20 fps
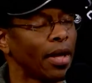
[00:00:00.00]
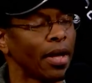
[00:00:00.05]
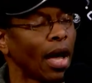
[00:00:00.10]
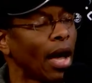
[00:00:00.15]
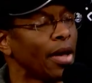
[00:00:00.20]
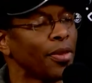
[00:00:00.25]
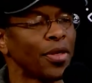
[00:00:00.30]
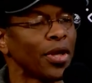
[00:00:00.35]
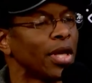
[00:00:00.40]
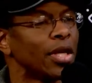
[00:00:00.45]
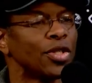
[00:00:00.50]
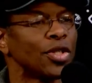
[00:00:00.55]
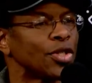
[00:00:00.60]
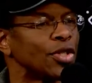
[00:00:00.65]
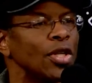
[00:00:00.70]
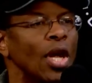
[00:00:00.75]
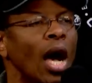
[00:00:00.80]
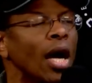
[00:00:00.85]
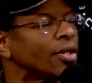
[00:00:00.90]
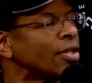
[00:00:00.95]
I think he just
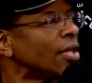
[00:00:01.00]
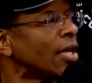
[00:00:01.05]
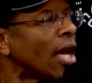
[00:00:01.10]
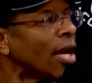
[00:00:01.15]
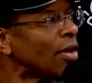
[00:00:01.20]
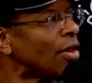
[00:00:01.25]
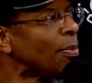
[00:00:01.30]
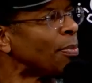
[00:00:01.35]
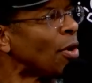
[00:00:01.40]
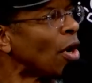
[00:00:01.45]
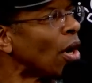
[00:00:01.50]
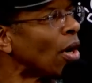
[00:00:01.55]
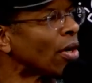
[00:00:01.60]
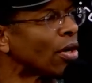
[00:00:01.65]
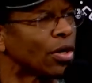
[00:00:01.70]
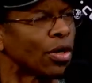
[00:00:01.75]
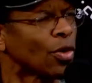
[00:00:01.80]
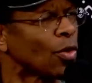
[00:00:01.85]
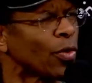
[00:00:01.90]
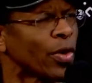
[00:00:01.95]
knocked it out of the park
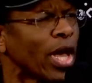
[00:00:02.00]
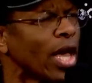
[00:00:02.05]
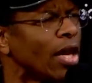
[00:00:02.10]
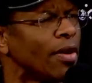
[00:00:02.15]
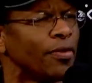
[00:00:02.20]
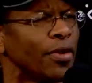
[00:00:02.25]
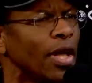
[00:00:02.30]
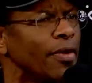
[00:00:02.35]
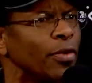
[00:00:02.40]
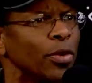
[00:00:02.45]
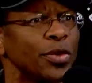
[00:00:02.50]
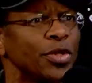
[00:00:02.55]
on a creative level.